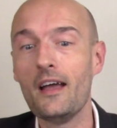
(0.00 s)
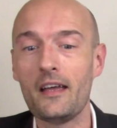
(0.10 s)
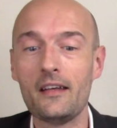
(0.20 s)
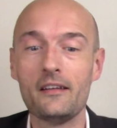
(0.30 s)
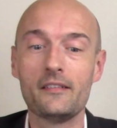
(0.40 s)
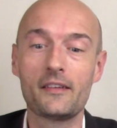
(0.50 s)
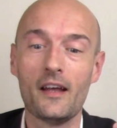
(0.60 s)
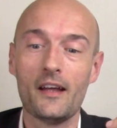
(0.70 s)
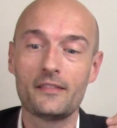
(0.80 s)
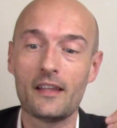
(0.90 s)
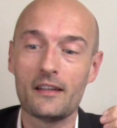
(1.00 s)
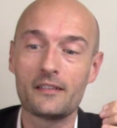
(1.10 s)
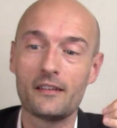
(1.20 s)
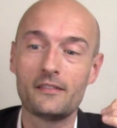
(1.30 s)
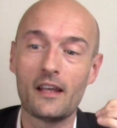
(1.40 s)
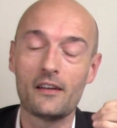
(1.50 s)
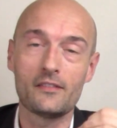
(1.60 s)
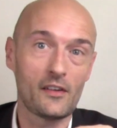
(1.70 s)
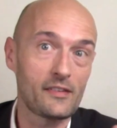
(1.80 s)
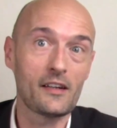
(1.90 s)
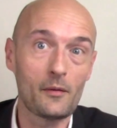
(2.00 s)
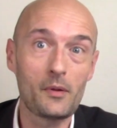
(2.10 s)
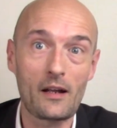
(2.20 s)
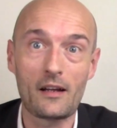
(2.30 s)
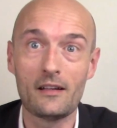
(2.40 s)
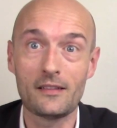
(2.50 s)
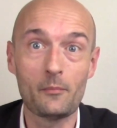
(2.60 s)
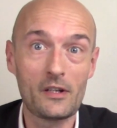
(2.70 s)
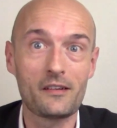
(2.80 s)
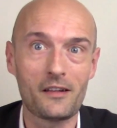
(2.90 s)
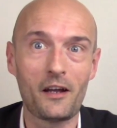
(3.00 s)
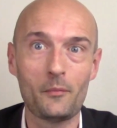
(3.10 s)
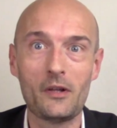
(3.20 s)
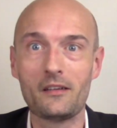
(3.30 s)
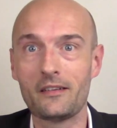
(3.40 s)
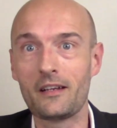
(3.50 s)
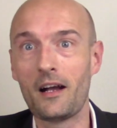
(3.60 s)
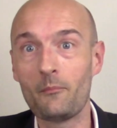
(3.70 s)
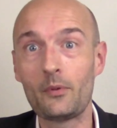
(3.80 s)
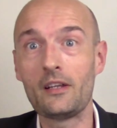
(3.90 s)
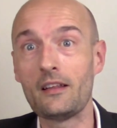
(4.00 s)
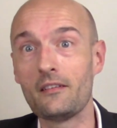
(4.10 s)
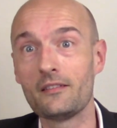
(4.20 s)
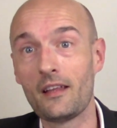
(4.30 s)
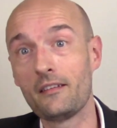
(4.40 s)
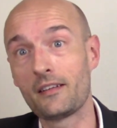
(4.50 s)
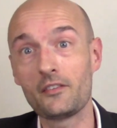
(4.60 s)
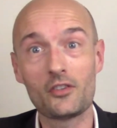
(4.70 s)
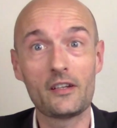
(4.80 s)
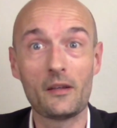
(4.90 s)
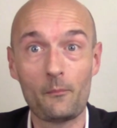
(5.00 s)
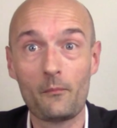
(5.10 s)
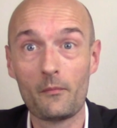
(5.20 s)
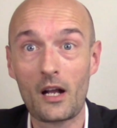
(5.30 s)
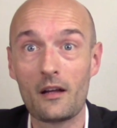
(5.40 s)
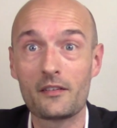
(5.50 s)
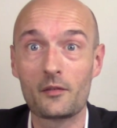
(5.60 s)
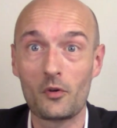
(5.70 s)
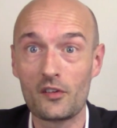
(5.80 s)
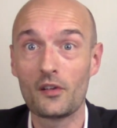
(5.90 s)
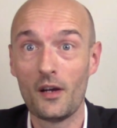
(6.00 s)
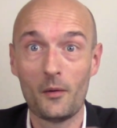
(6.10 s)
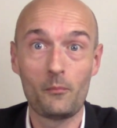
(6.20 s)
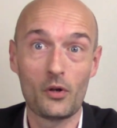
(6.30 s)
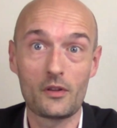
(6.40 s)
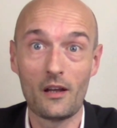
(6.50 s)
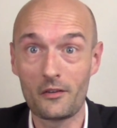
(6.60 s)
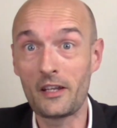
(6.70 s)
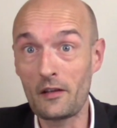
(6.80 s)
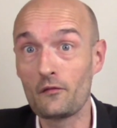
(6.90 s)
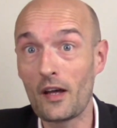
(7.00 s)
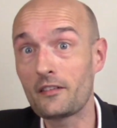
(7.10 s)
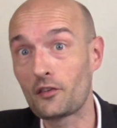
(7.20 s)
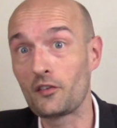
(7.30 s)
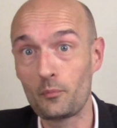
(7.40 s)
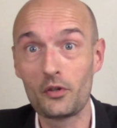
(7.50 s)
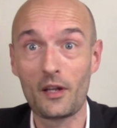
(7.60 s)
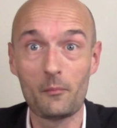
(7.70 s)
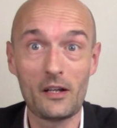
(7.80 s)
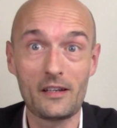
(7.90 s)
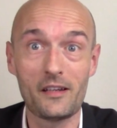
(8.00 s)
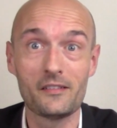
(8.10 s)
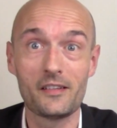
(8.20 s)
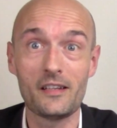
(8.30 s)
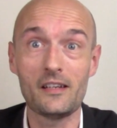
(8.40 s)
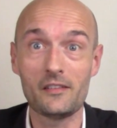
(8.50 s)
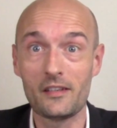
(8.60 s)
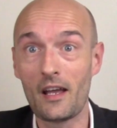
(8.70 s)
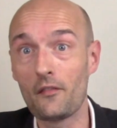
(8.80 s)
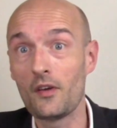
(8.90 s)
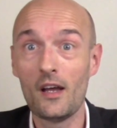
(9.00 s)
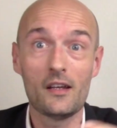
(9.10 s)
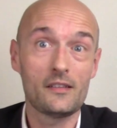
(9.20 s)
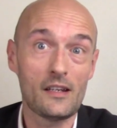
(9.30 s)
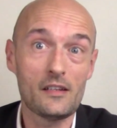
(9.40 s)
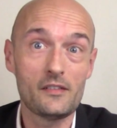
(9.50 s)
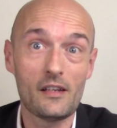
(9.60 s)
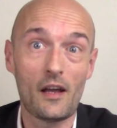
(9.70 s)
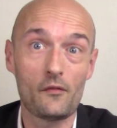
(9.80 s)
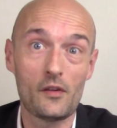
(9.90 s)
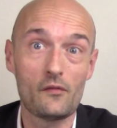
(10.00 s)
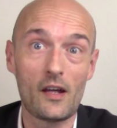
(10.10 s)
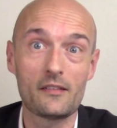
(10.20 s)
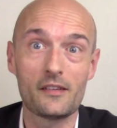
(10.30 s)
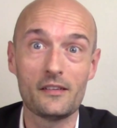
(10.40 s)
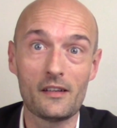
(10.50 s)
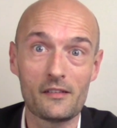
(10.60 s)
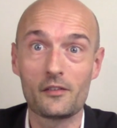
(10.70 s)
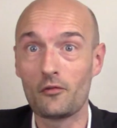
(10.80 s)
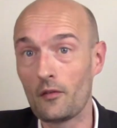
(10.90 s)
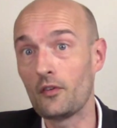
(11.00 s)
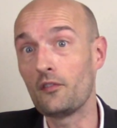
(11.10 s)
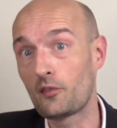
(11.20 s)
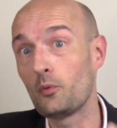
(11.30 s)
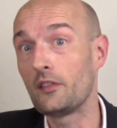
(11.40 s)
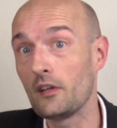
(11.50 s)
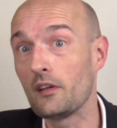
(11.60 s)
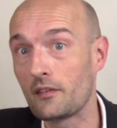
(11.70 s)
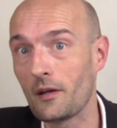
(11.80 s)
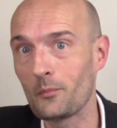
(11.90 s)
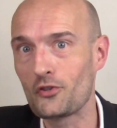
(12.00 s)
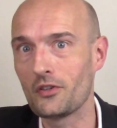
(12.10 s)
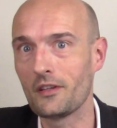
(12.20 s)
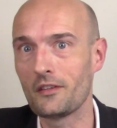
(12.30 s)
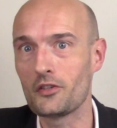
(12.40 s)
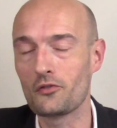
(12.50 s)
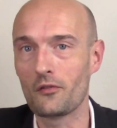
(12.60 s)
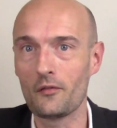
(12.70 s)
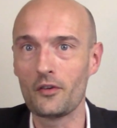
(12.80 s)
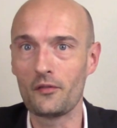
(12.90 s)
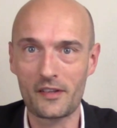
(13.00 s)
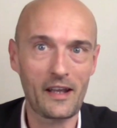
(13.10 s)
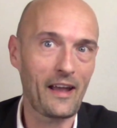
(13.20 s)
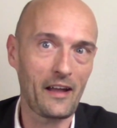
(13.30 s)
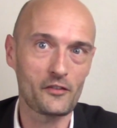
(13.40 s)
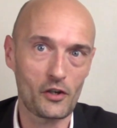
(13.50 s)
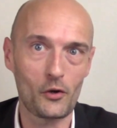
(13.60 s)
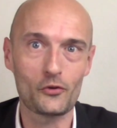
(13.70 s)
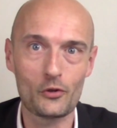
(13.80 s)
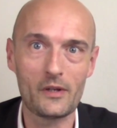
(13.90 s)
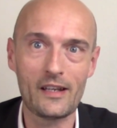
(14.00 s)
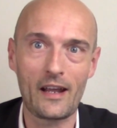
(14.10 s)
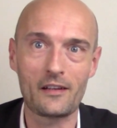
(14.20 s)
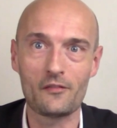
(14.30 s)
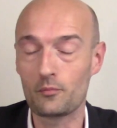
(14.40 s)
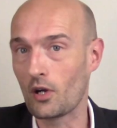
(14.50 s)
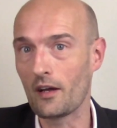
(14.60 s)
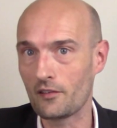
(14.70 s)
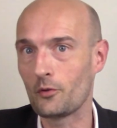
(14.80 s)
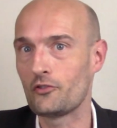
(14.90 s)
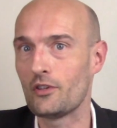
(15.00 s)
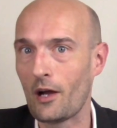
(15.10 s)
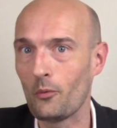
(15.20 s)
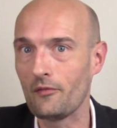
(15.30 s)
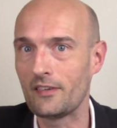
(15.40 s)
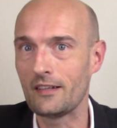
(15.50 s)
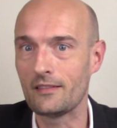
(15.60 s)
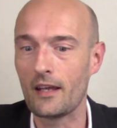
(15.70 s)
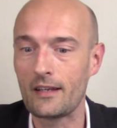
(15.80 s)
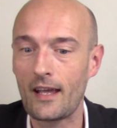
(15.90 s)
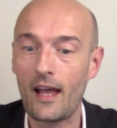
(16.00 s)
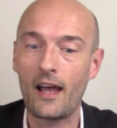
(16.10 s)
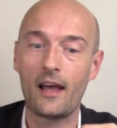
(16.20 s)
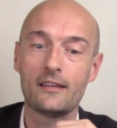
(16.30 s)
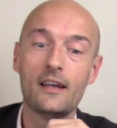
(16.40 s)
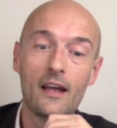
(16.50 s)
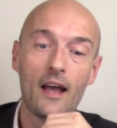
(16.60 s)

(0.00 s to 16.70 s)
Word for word: is that they're set up like a limited liability company. Essentially, the customers put the investors put their money into the ETF. The ETF invests in these derivatives with the assumption that the derivatives can't go to a negative price, which now we've seen they can.